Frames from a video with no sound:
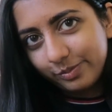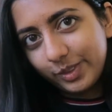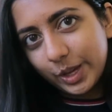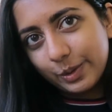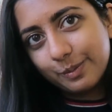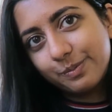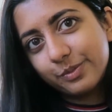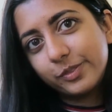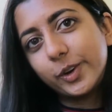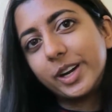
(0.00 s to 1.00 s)
you
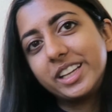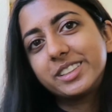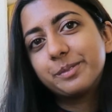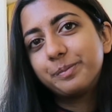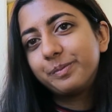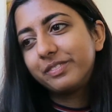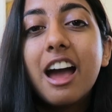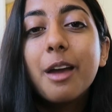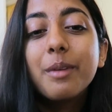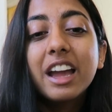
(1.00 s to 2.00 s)
for it.
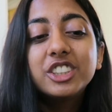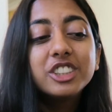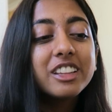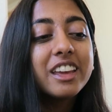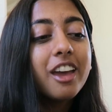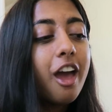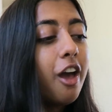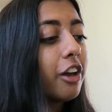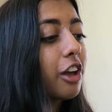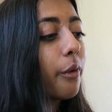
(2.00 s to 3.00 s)
I'm actually
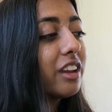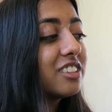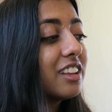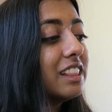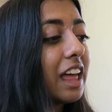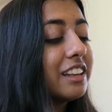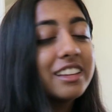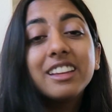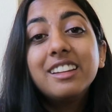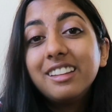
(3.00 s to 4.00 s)
going to
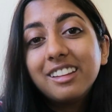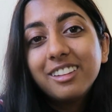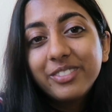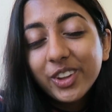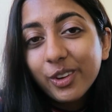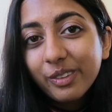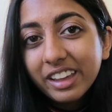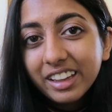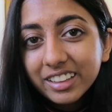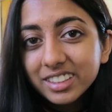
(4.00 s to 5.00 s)
London in a few
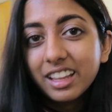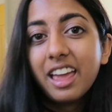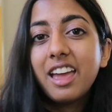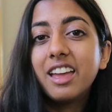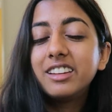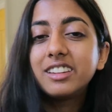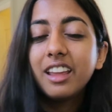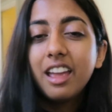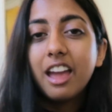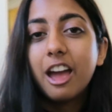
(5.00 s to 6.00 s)
weeks, and
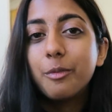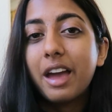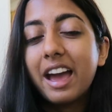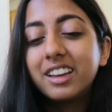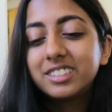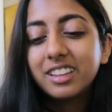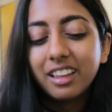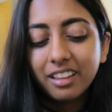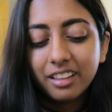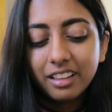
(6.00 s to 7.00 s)
as
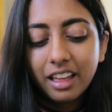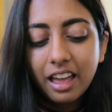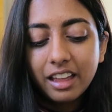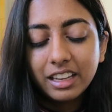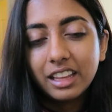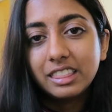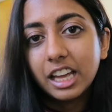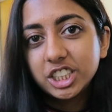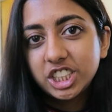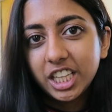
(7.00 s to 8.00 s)
any
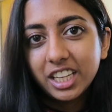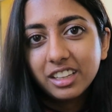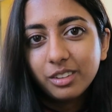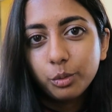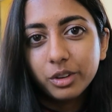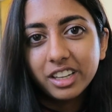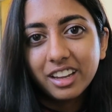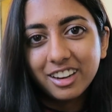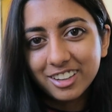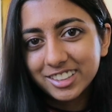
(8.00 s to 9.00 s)
Lushie would
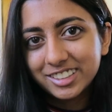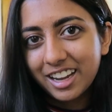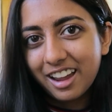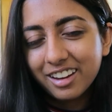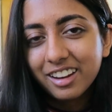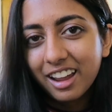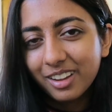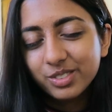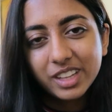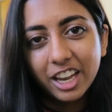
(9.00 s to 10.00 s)
understand, I
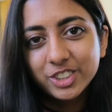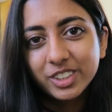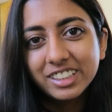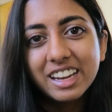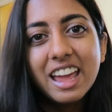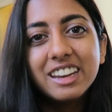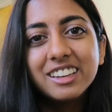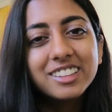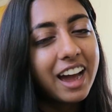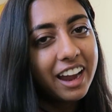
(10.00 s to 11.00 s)
have scheduled an
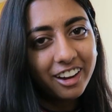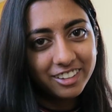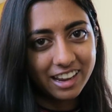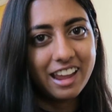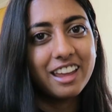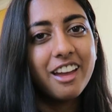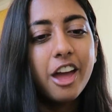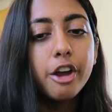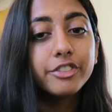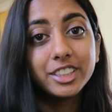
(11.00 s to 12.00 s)
entire day
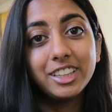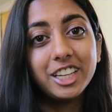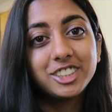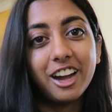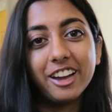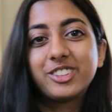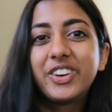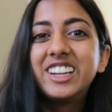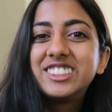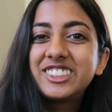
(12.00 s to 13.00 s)
for LUSH
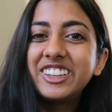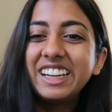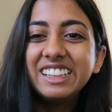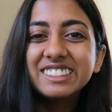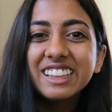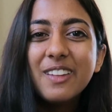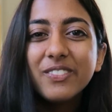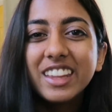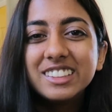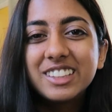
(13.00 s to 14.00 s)
Oxford Street.
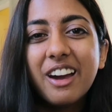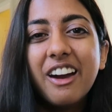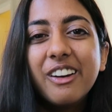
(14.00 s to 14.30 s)
So